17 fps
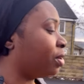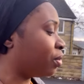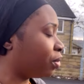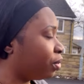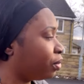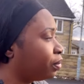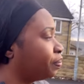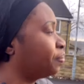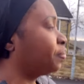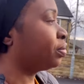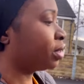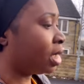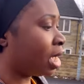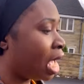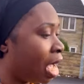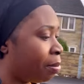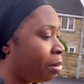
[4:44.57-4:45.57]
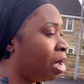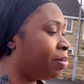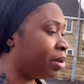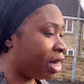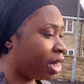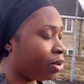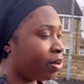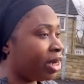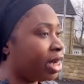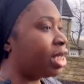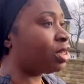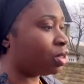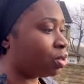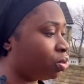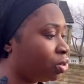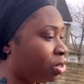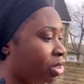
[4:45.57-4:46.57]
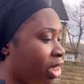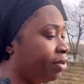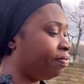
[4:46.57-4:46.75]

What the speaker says: Oh, I'm happy that the weather is good today.